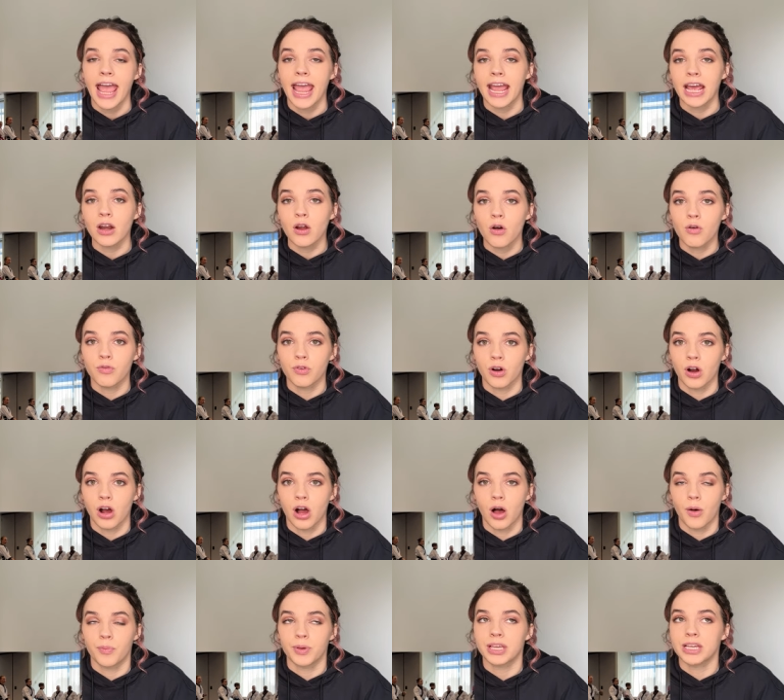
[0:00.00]
and
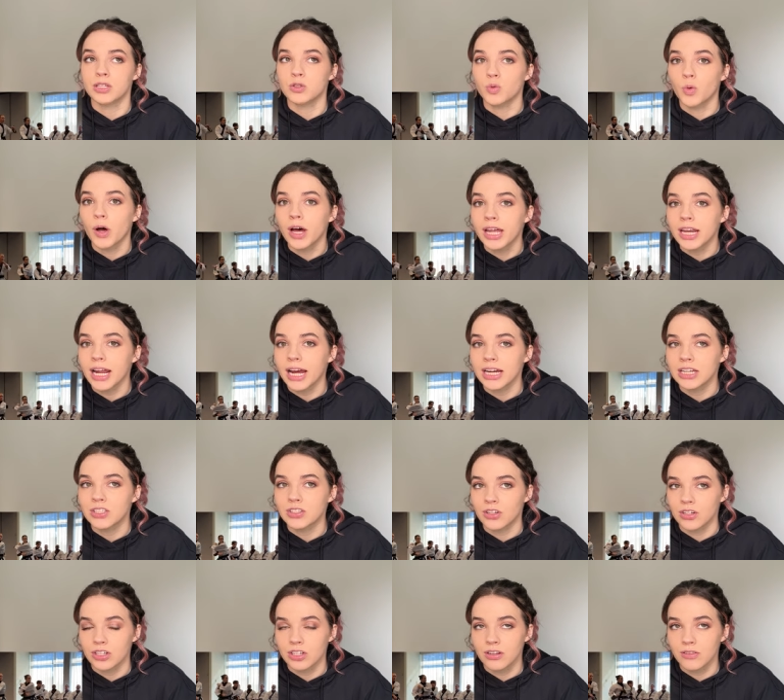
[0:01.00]
overall because one, I
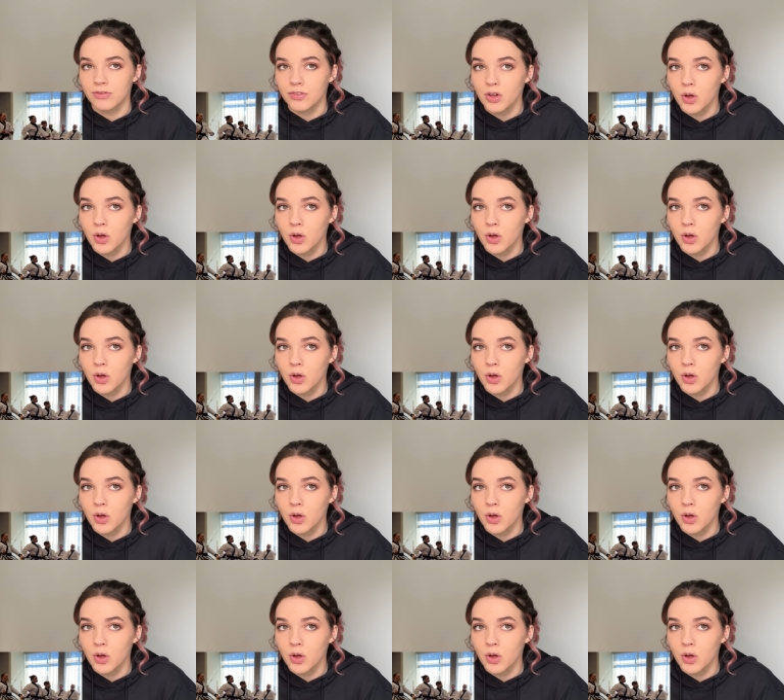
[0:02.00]
started to feel